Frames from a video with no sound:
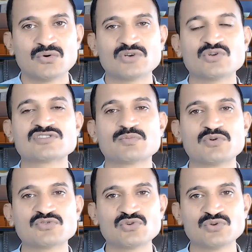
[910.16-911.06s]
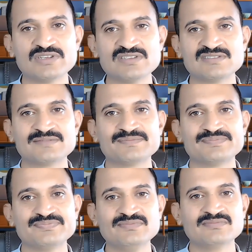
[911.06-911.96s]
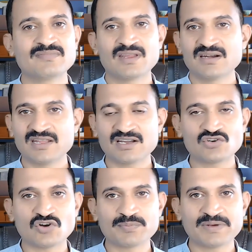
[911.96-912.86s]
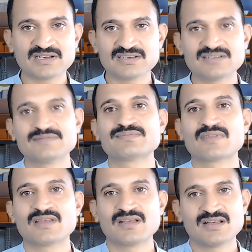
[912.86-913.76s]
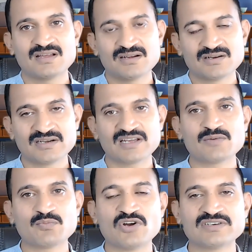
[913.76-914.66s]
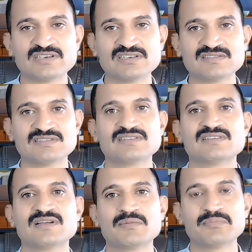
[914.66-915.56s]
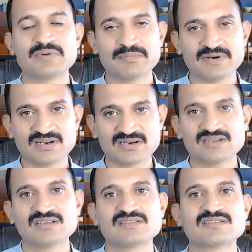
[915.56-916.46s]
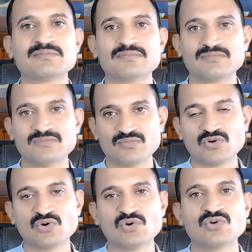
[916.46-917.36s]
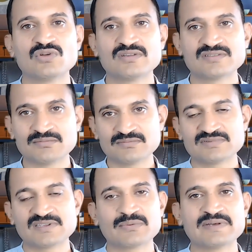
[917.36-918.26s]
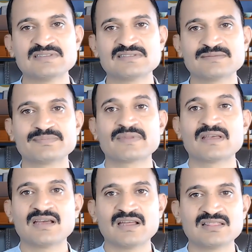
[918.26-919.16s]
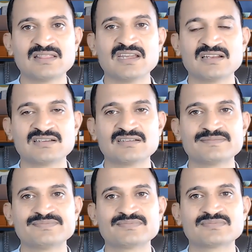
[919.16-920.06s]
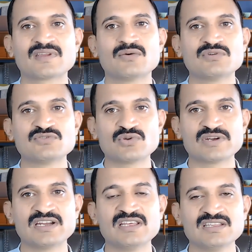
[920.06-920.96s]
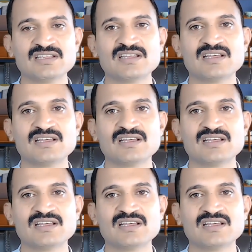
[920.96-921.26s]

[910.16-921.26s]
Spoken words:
are supposed to do is take a topic, take a pointers, prepare some flow, some sequence, and then once you're ready,